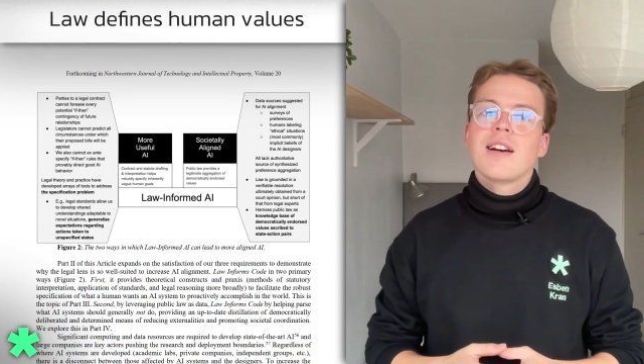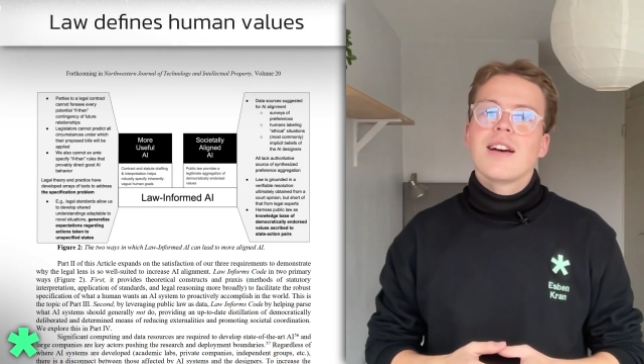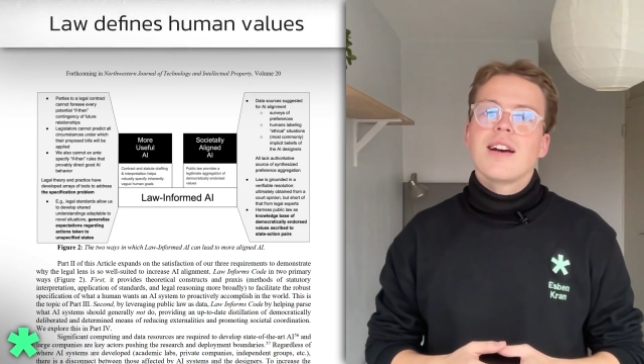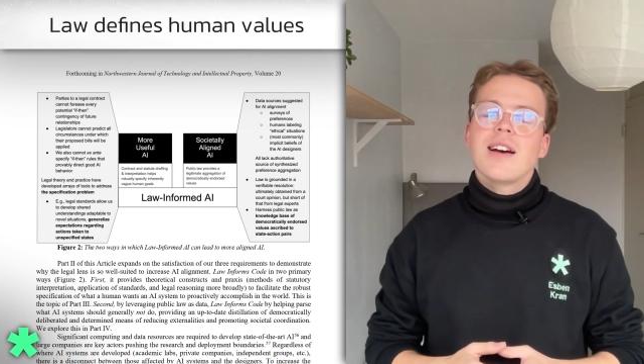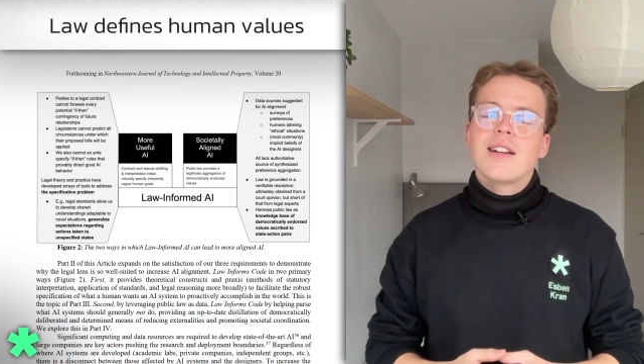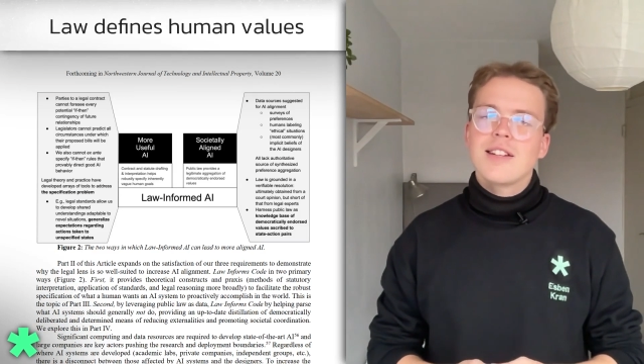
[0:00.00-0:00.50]

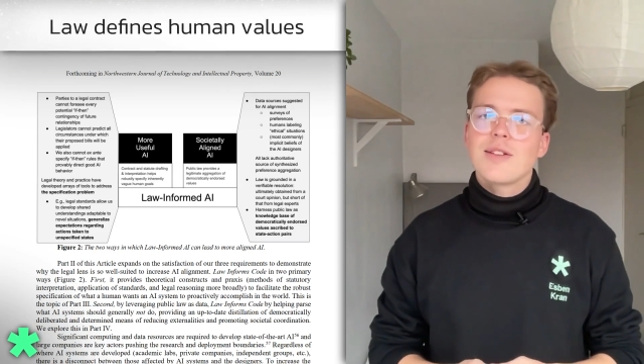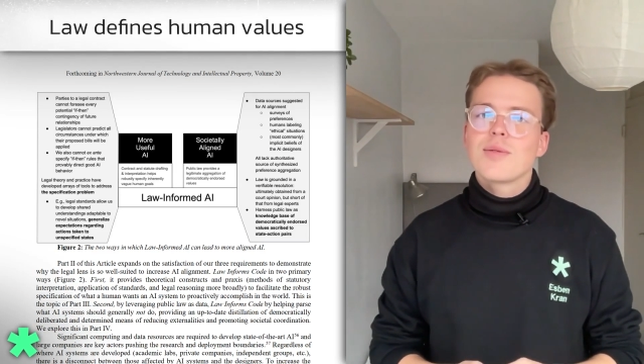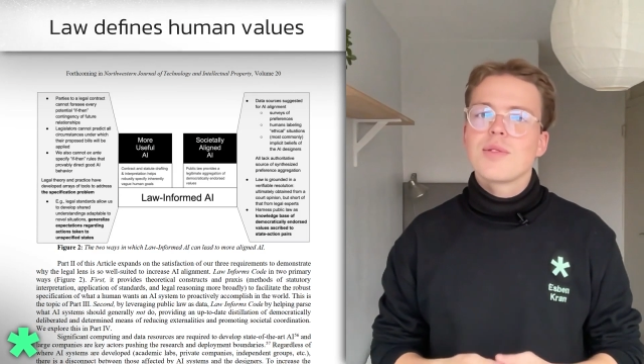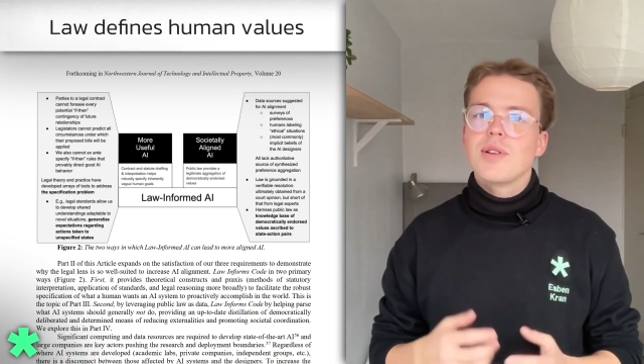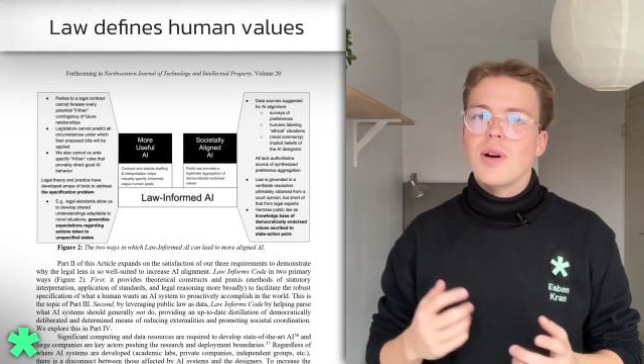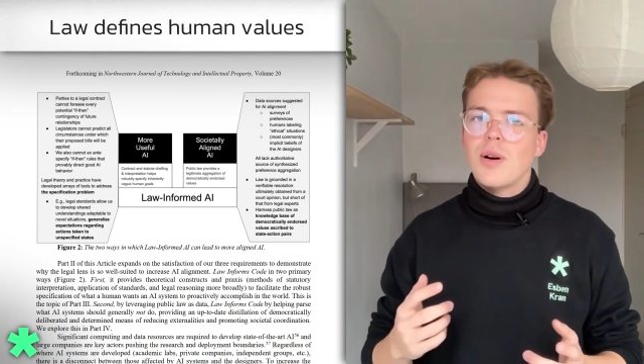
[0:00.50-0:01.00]
A new
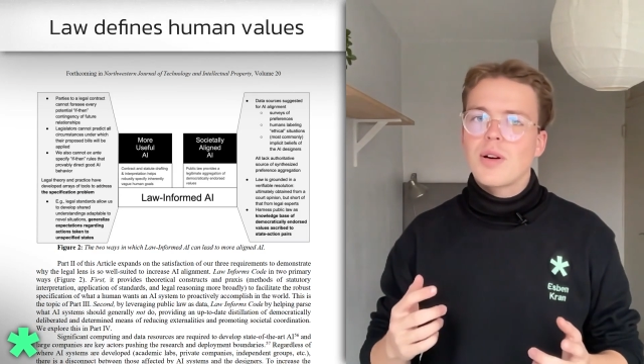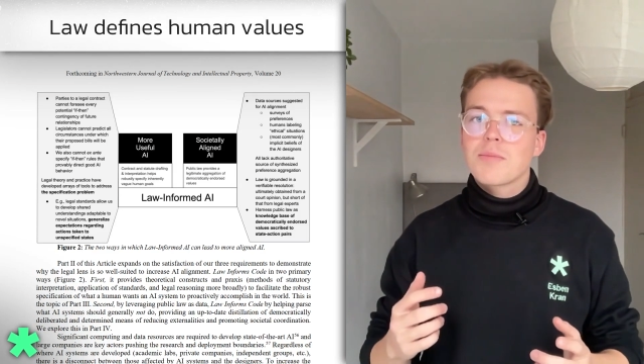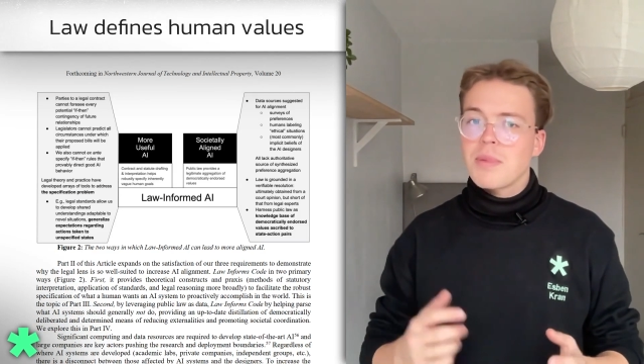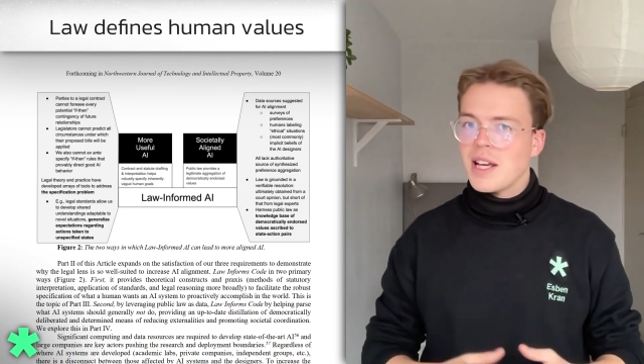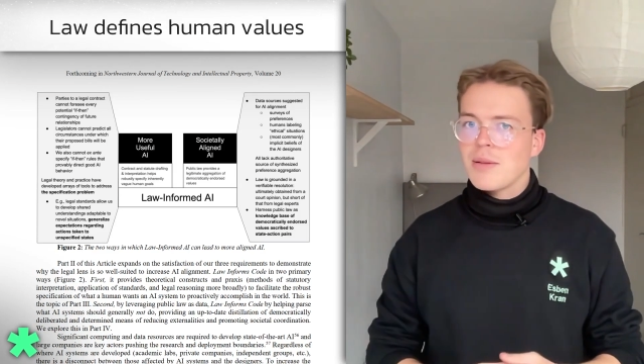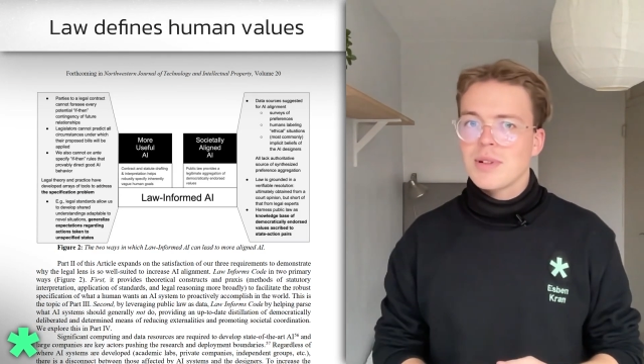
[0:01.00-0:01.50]
long
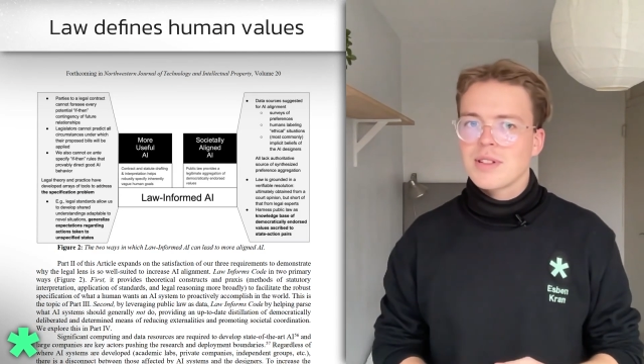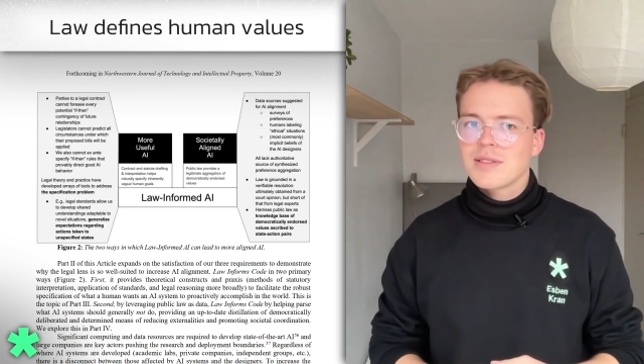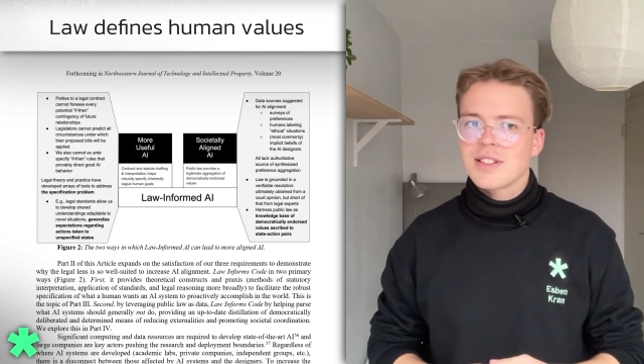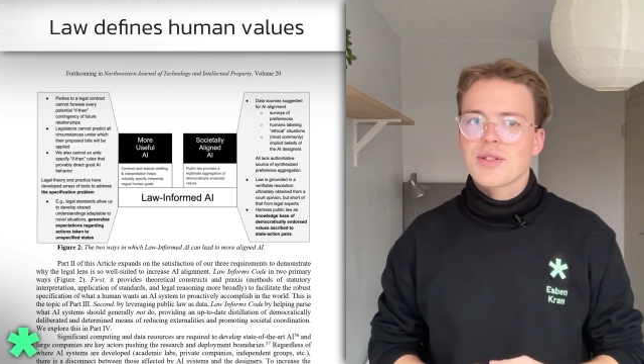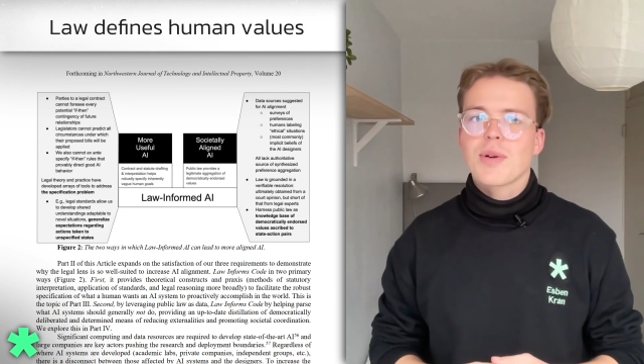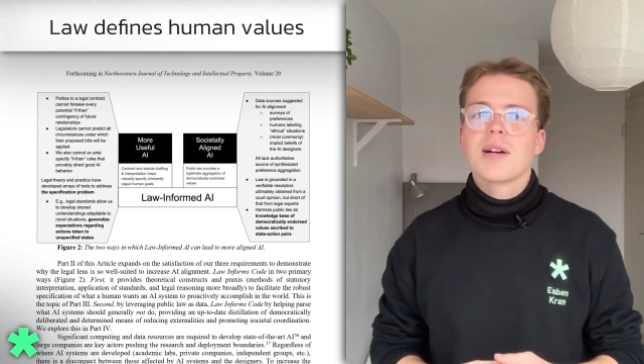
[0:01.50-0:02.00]
paper
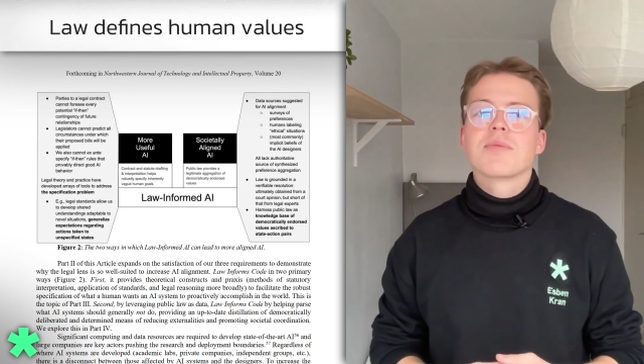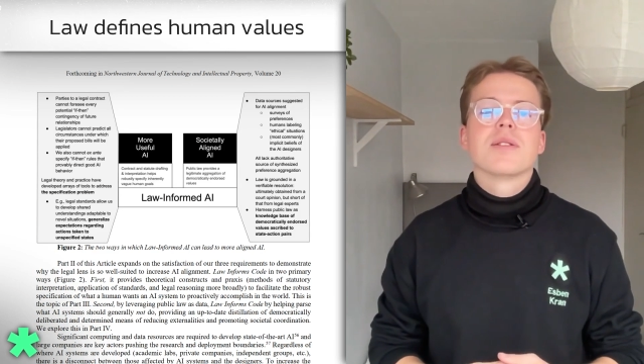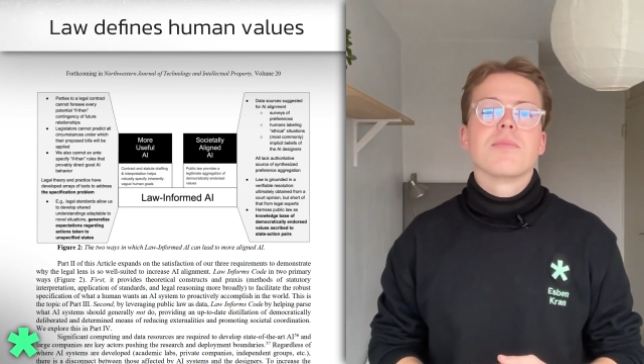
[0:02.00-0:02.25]
describes the